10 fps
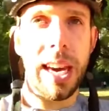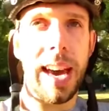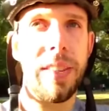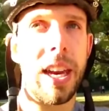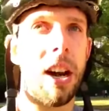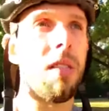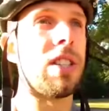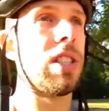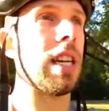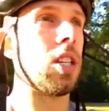and then all of a
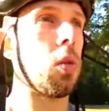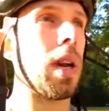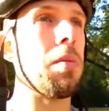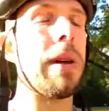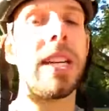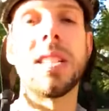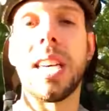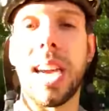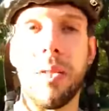sudden, 20 minutes in, I